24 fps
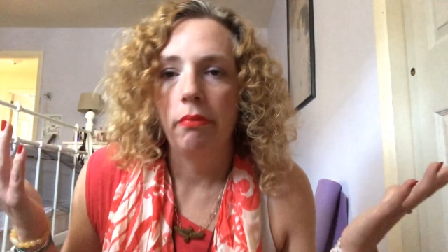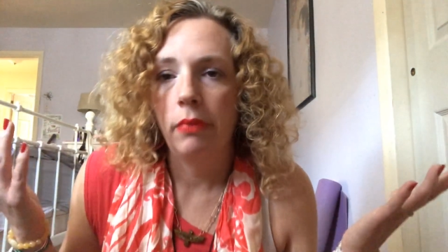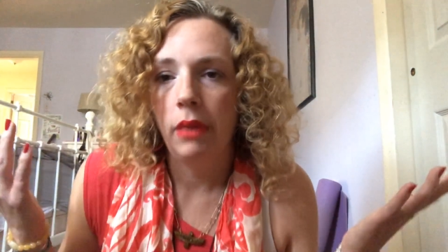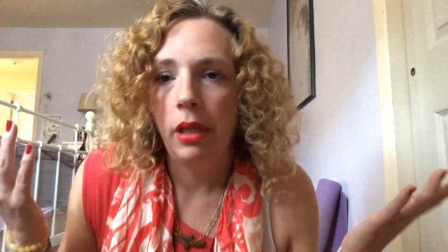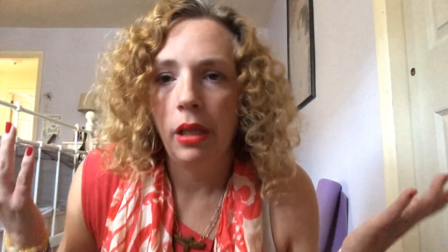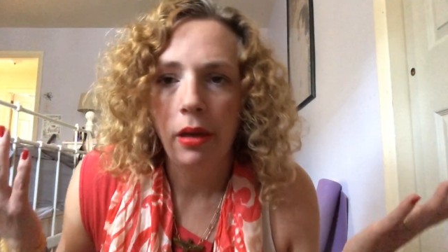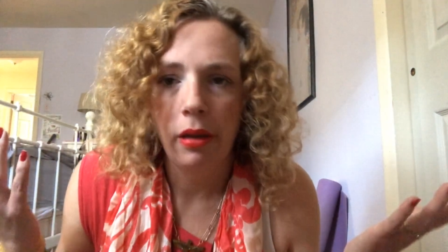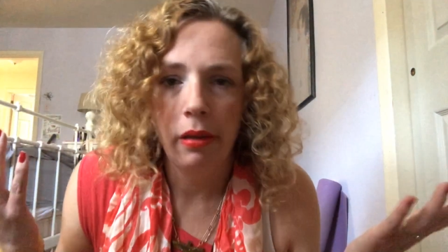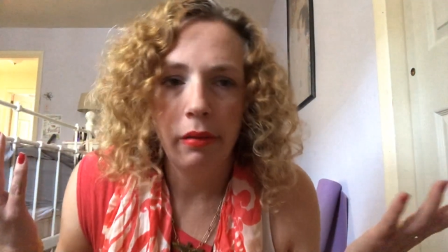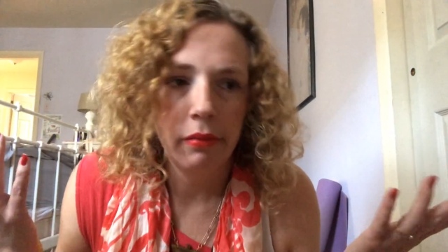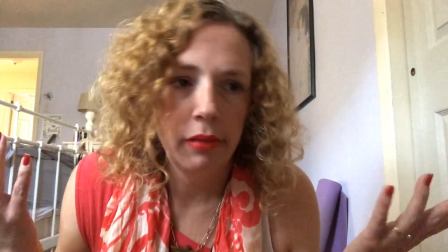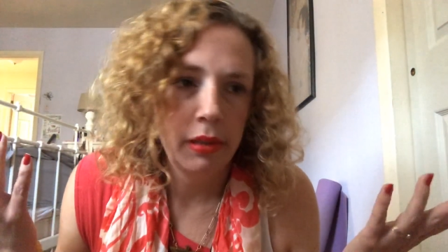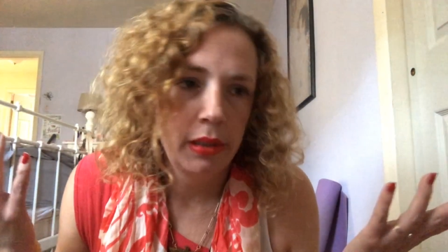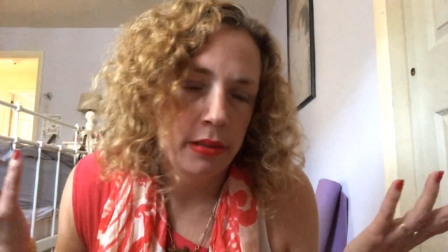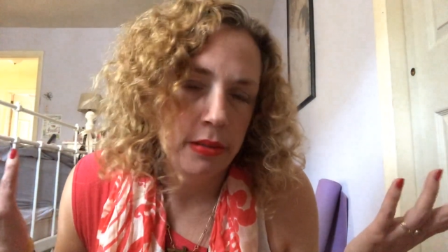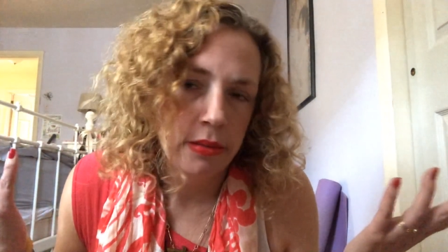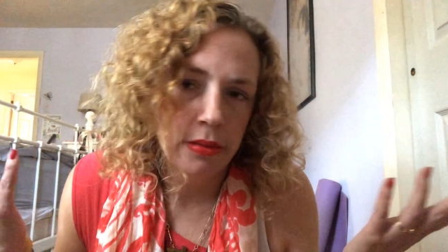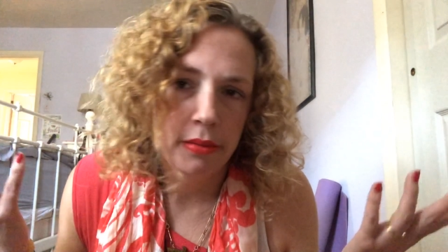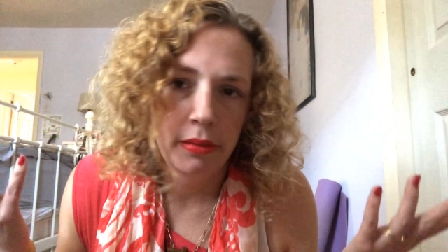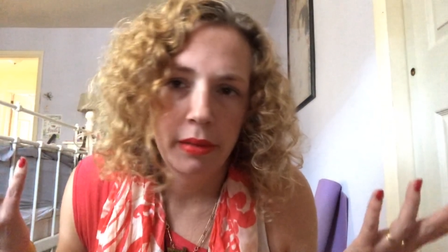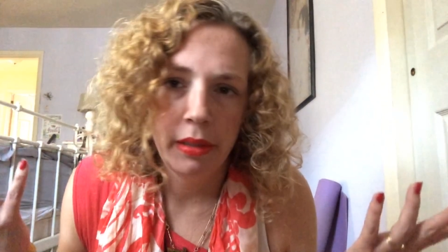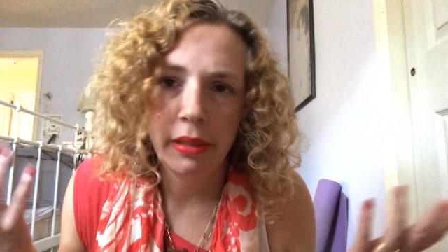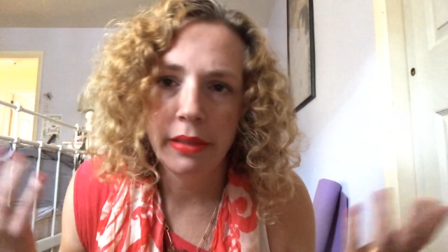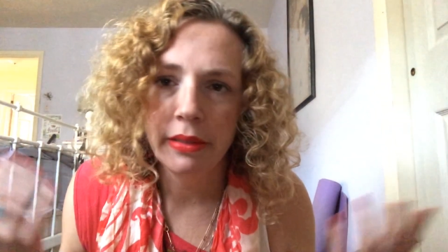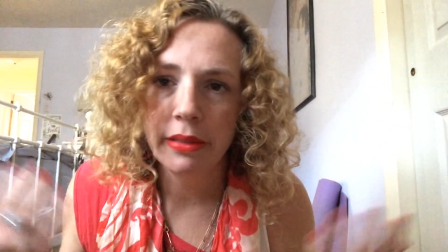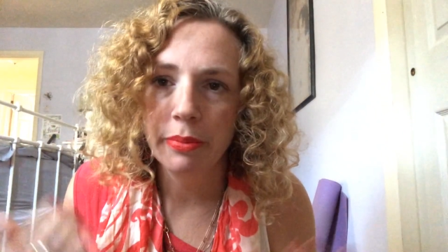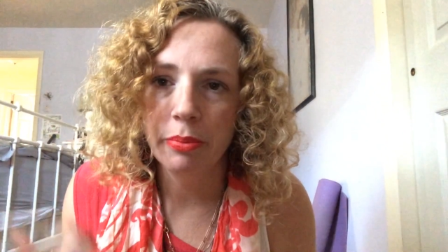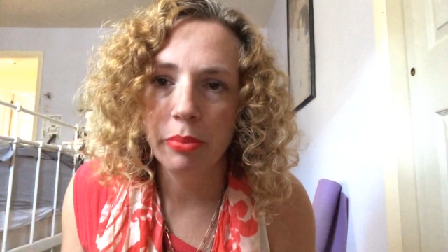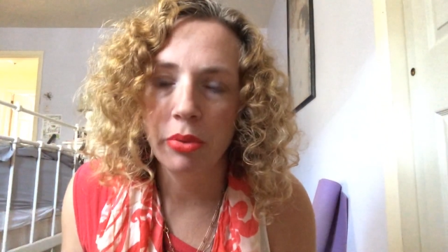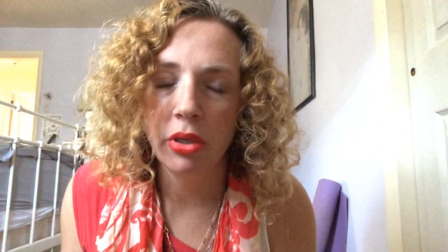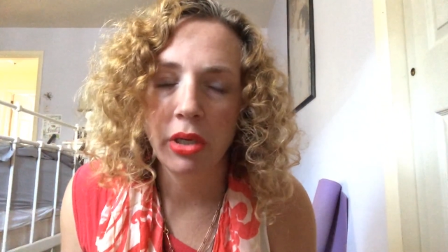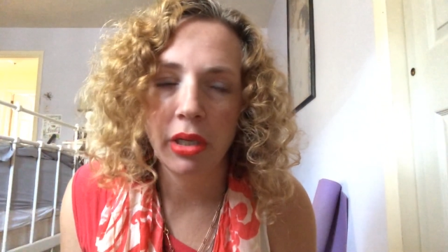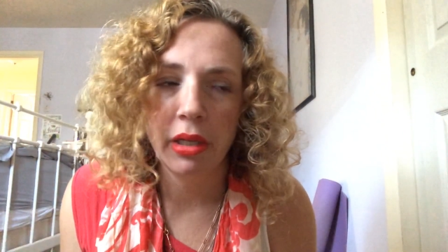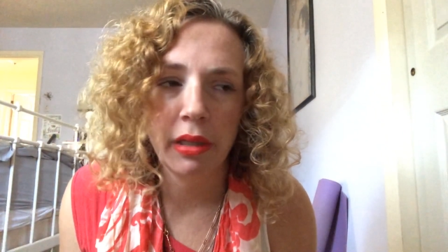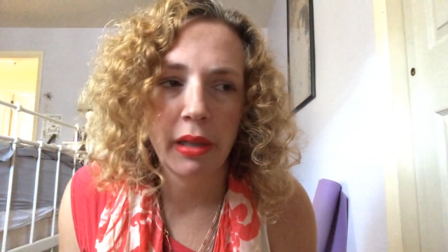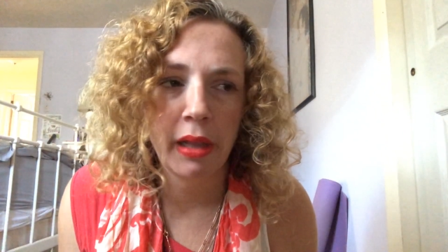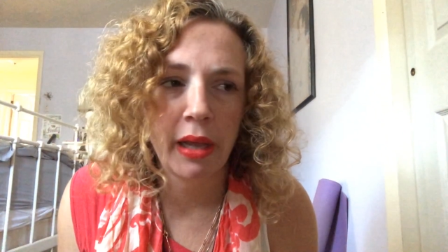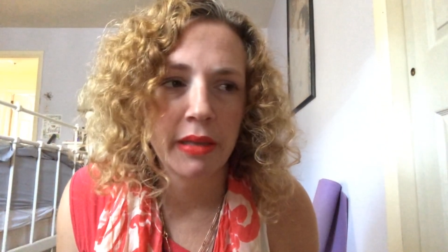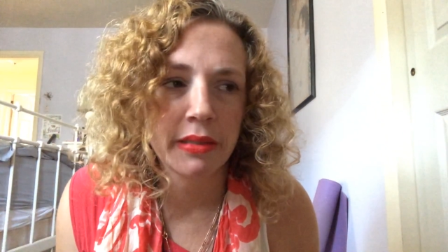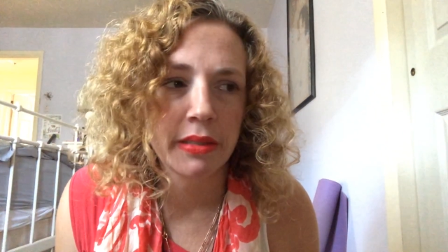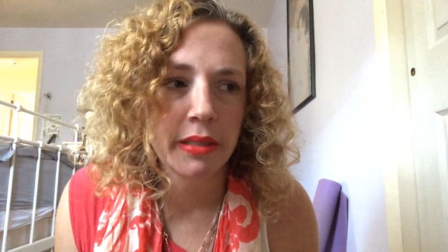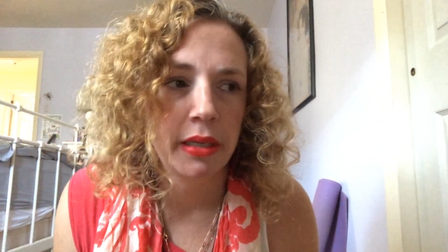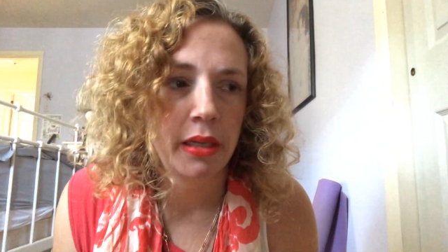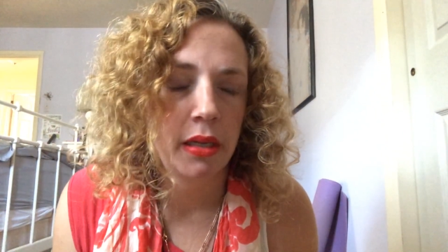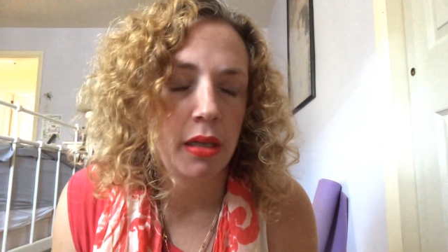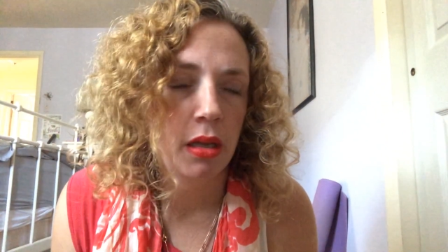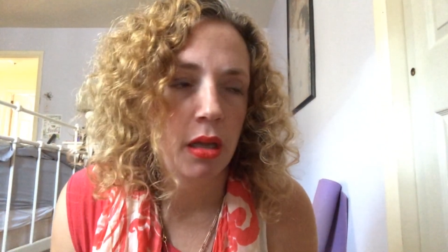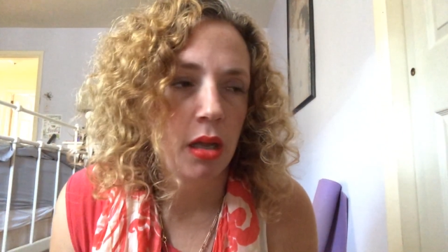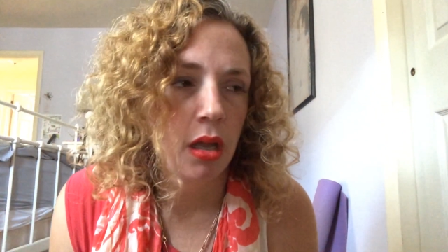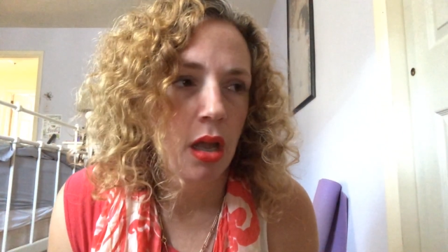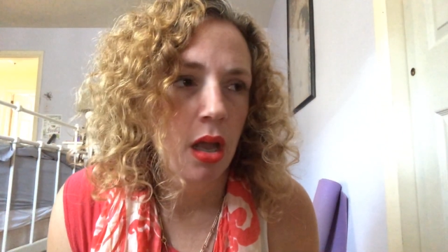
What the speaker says: You know, he's pretty classy,